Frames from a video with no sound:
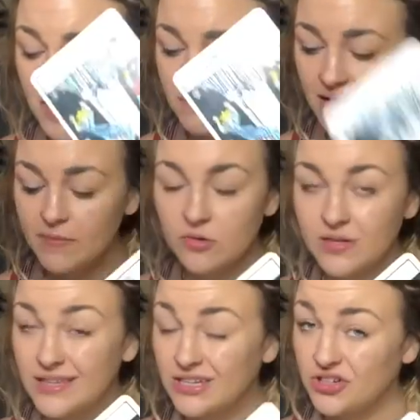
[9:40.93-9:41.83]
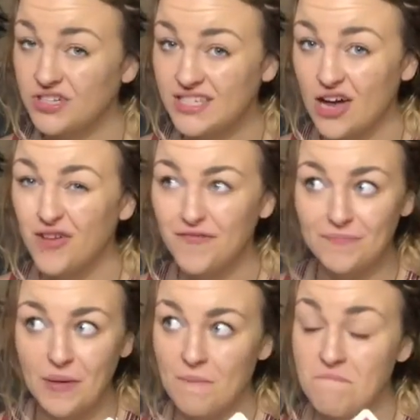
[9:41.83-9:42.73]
maybe within yourself, but